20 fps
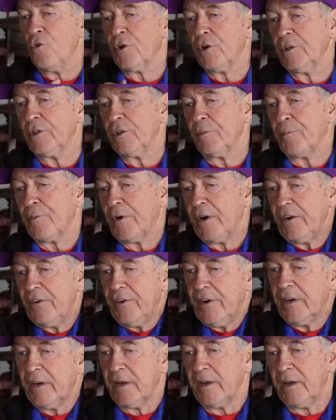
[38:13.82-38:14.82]
walk in the parade
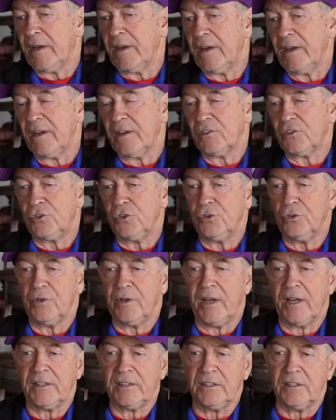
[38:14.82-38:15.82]
ring uh, to
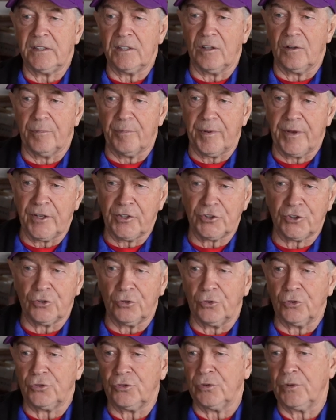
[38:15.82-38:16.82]
Anthony Delpech
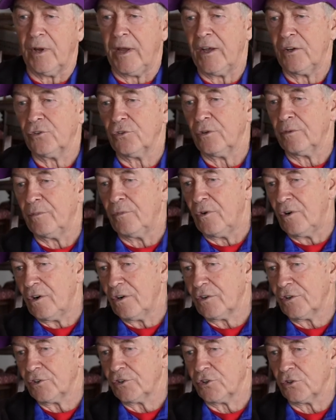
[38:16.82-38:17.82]
or to Anton
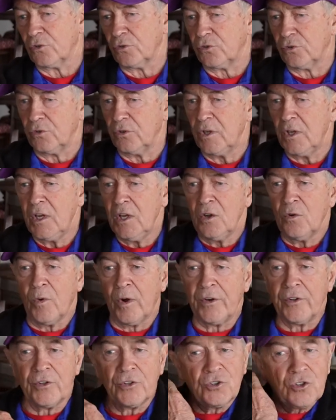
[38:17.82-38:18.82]
Marcus or to
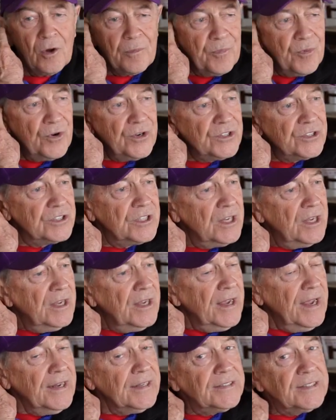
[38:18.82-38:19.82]
one of the top boys
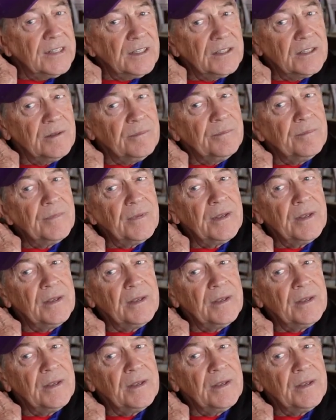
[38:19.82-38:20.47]
and tell them